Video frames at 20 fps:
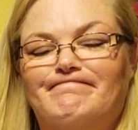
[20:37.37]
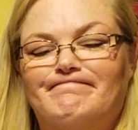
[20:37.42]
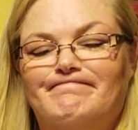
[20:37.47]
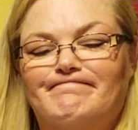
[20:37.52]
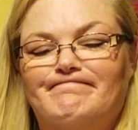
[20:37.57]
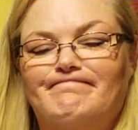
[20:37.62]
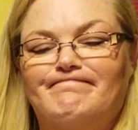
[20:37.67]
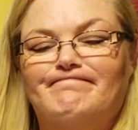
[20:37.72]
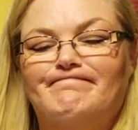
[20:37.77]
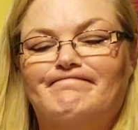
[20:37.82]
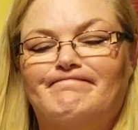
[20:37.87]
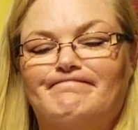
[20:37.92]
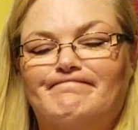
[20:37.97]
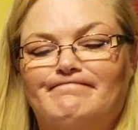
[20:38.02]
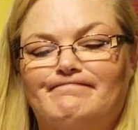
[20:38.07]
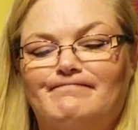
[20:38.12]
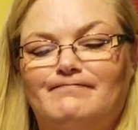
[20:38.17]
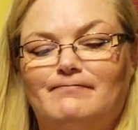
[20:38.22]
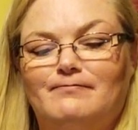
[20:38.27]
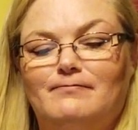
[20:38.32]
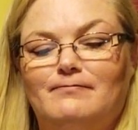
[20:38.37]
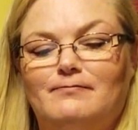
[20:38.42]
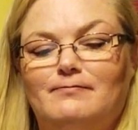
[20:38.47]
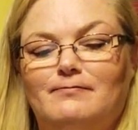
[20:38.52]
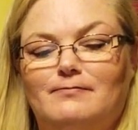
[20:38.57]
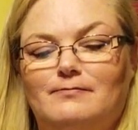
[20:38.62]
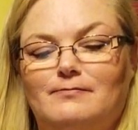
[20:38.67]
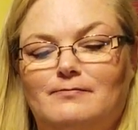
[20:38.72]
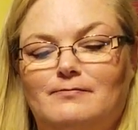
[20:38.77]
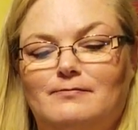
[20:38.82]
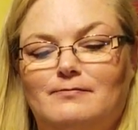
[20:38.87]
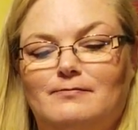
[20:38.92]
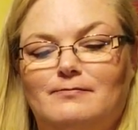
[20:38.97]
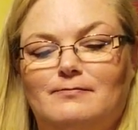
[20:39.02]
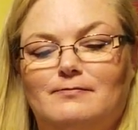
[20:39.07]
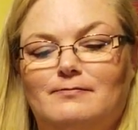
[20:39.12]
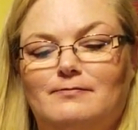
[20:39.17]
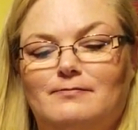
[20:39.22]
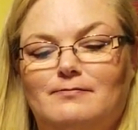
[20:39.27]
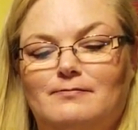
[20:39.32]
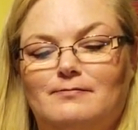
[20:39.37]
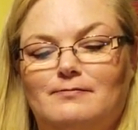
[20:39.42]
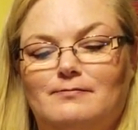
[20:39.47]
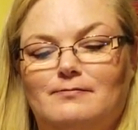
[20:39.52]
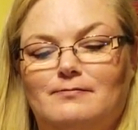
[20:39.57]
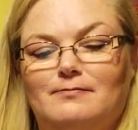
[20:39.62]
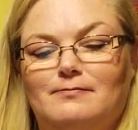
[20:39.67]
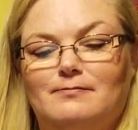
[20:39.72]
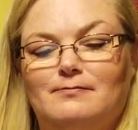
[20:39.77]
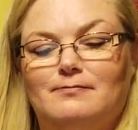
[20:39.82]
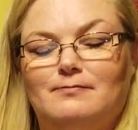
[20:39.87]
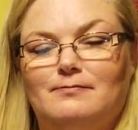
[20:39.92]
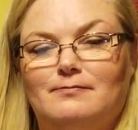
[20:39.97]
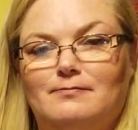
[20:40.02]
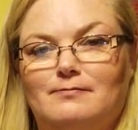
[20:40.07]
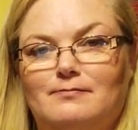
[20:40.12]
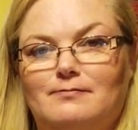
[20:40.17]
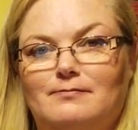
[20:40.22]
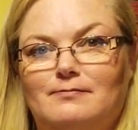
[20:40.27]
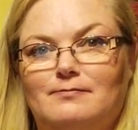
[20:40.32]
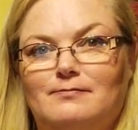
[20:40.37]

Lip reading: (not speaking)